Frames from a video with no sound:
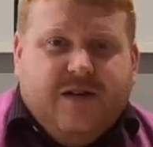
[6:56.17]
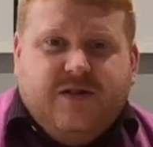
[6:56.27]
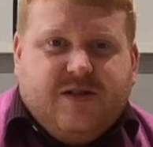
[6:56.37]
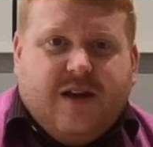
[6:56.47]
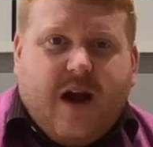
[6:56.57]

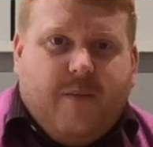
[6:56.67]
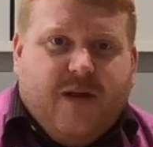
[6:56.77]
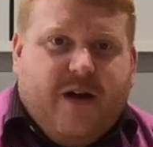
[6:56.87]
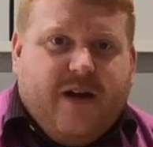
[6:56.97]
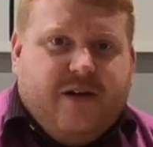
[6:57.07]
just a
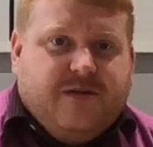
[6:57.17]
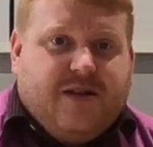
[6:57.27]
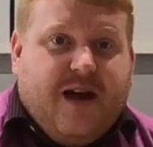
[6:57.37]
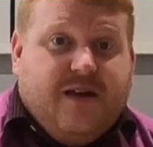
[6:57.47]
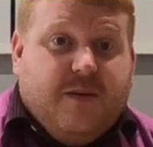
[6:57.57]
couple of items a
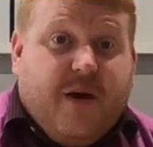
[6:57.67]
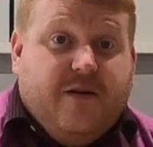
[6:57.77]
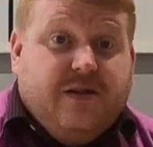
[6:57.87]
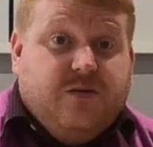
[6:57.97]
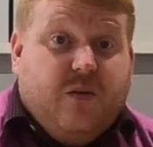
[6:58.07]
day to
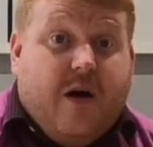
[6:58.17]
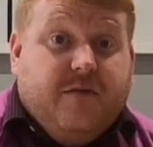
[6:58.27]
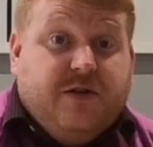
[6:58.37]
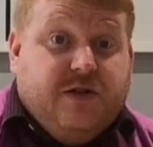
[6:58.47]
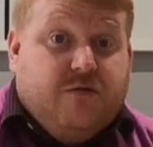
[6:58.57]
post as well,
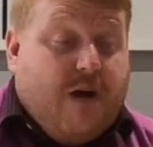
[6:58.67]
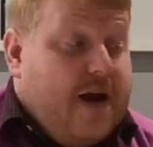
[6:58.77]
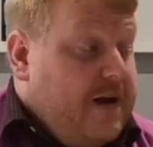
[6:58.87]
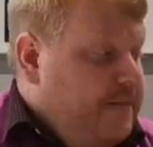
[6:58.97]
which is great.